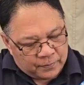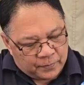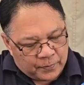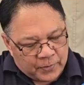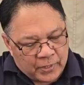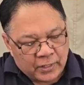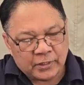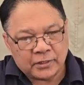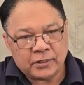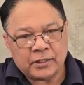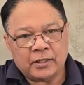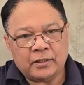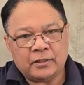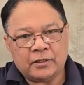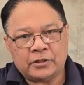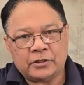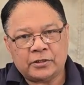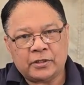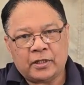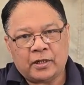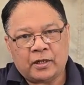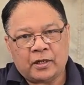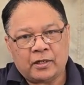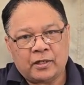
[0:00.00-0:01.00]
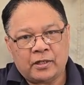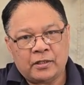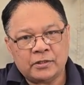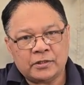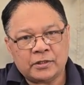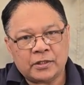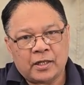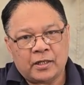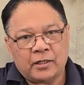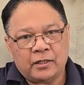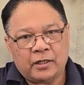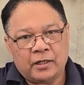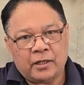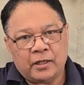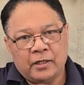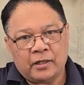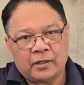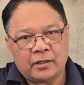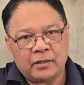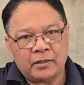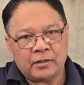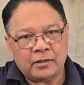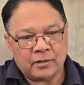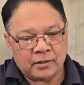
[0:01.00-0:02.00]
placing the circuit inside
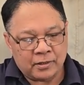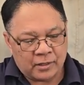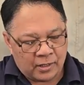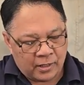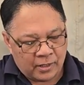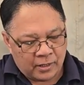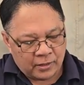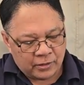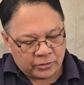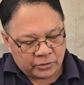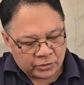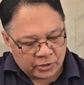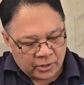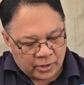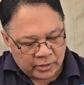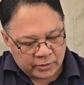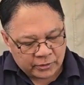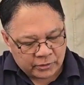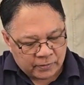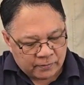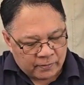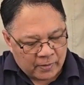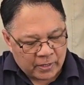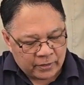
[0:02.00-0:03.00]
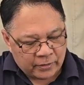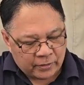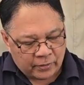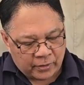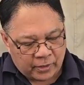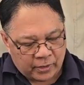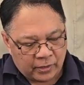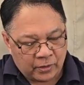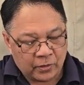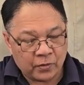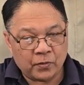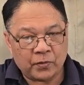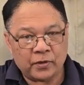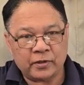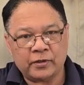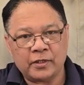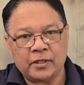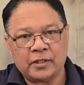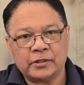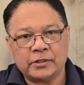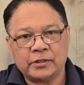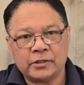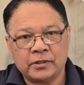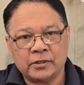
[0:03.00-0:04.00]
here and charge the battery with
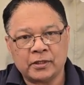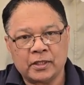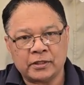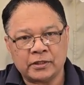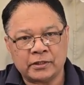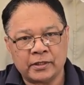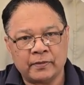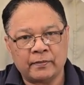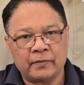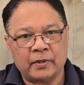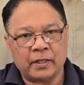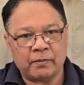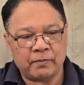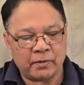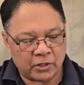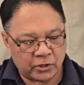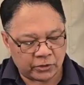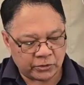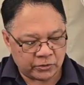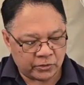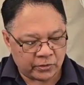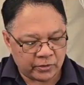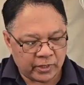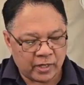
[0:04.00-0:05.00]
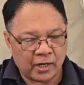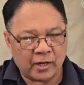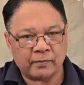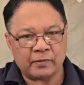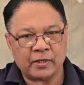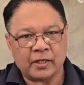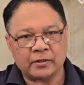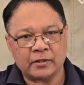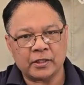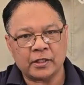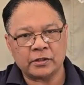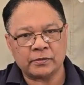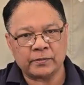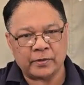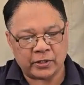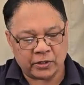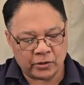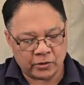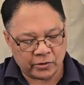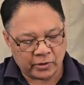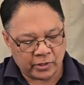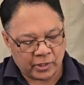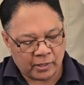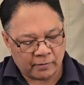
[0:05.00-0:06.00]
this assembly, because you already have the attachment, you
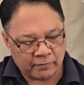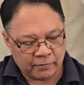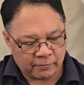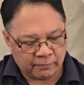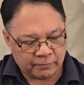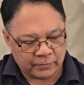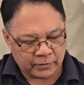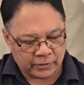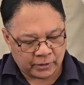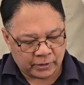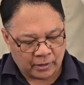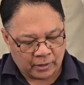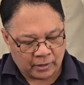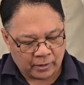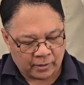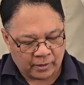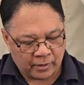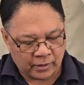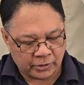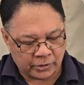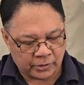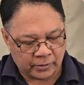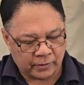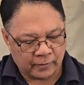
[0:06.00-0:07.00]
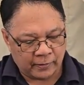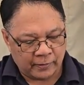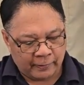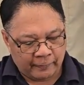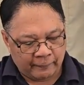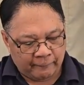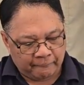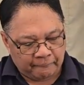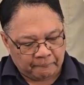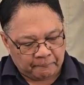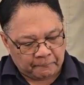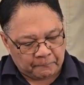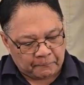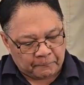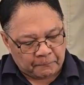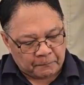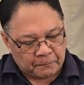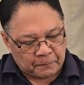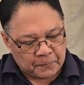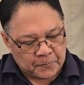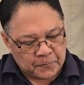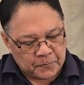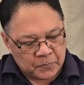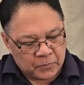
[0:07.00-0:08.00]
already have the physical connection.
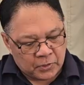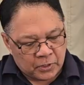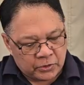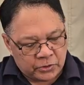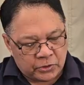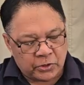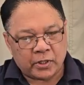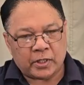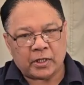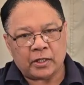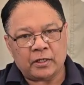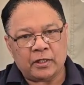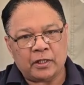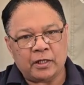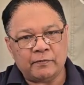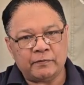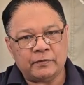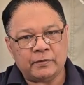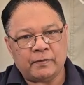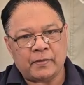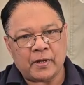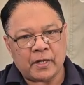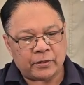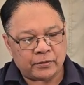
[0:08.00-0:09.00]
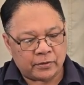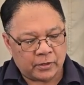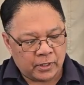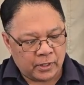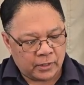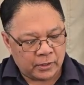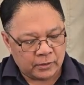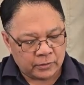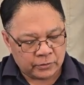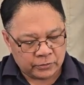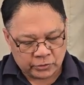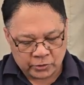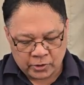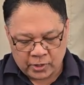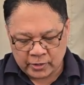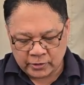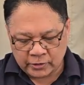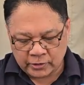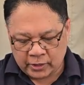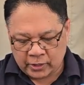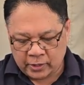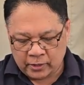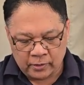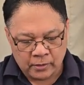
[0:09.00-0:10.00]
So you can leave the battery
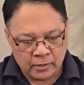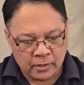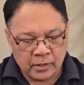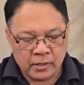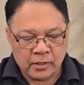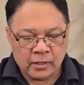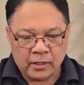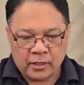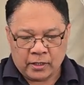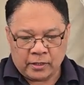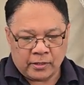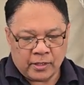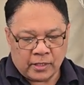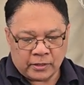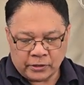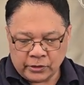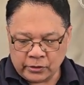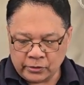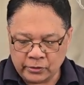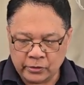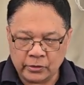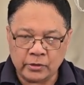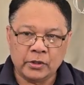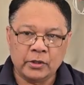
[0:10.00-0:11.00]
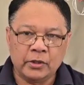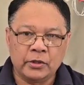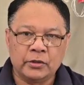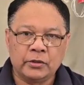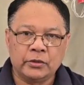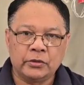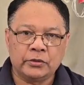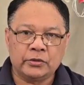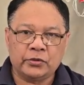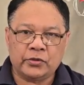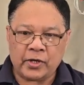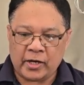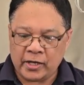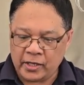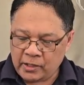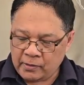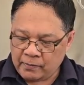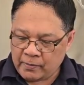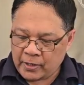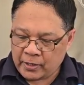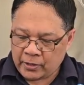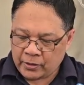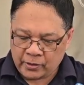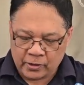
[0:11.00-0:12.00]
charge here. It doesn't drain the
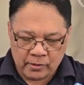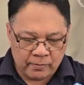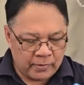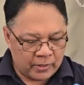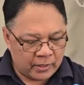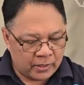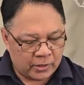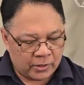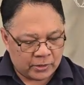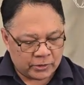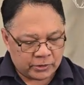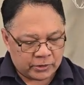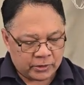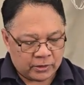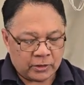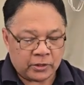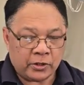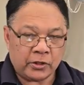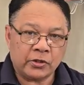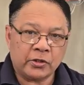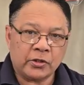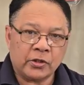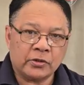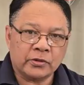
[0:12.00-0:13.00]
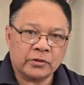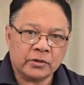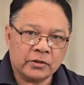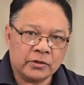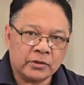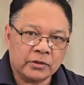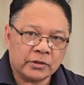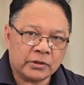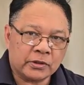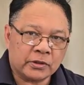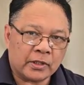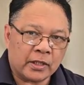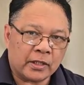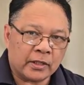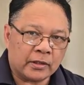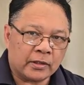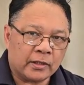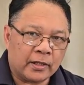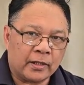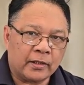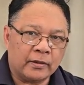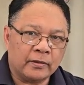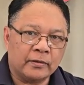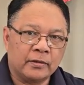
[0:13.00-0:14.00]
battery because you don't start
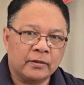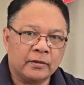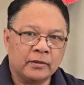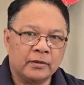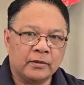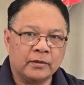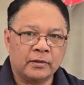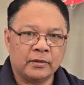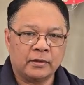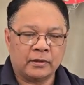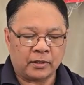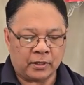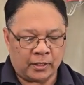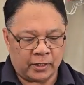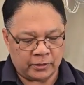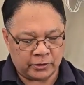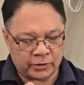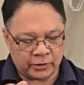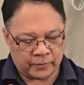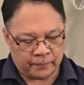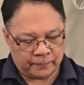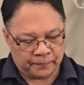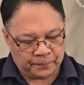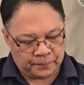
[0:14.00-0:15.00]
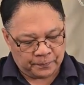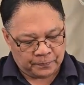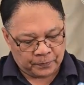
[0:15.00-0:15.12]
the engine.